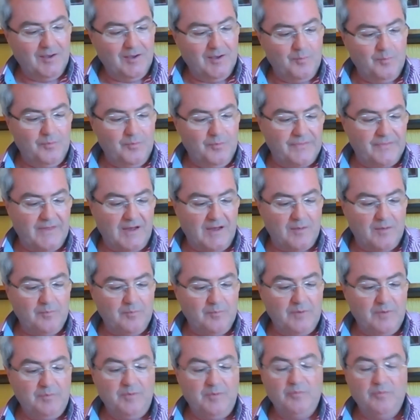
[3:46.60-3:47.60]
But that
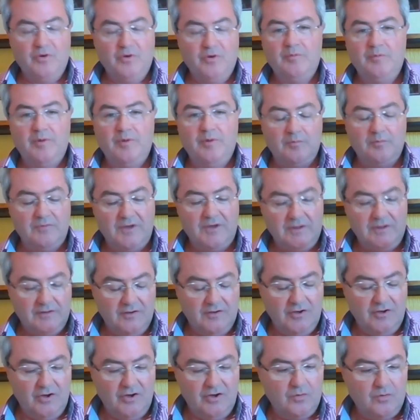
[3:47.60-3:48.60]
may be more about me
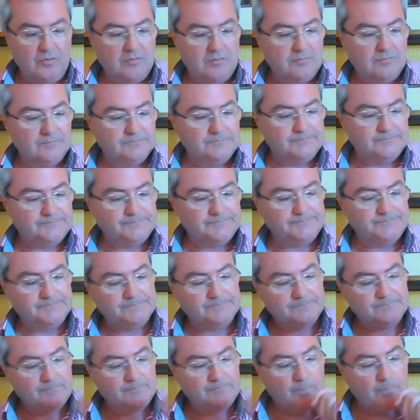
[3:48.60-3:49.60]
than you.
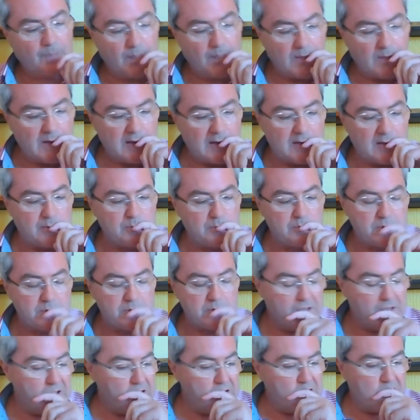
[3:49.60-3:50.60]

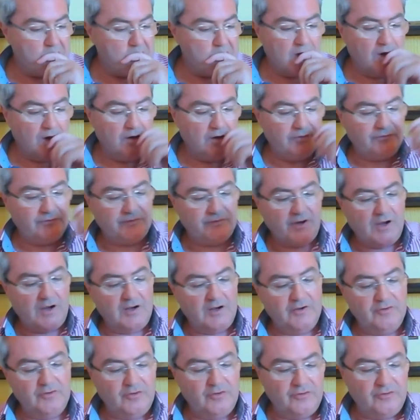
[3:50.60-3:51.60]

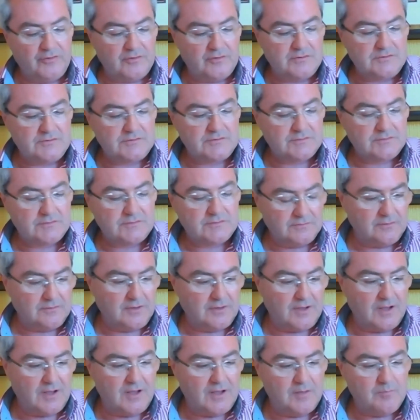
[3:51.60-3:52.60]
Husserl and others
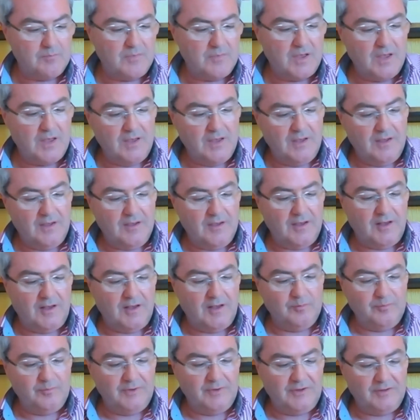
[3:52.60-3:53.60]

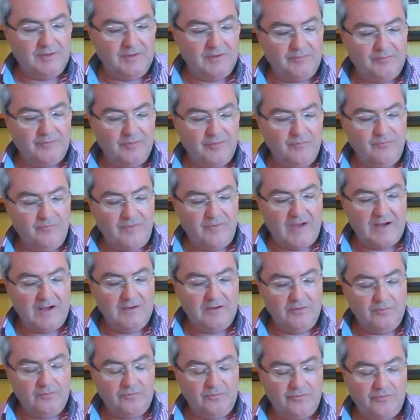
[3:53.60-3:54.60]
help me give some
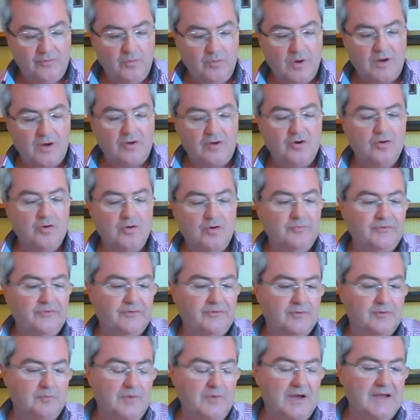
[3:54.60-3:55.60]
value to what comes
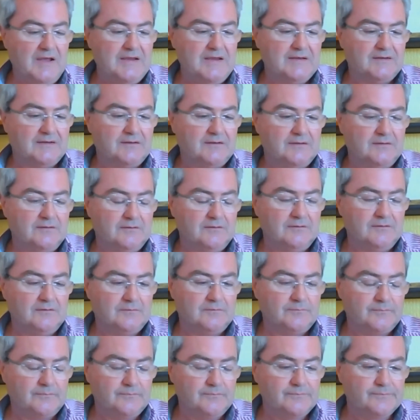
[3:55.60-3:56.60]
to mind.
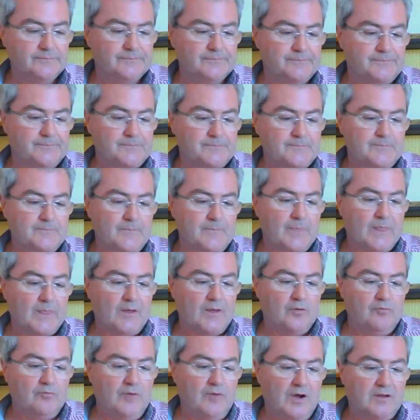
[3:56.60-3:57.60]

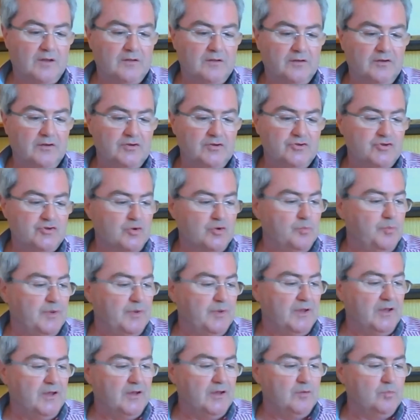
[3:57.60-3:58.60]
Rather than
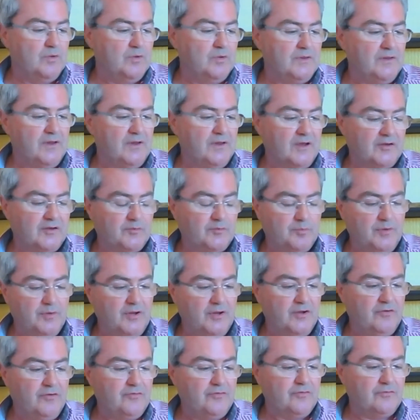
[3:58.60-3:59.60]
jumping in with the
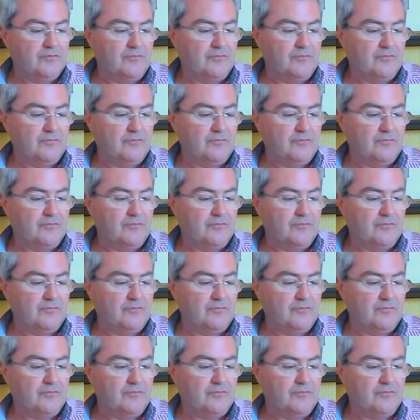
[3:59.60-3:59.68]
explanations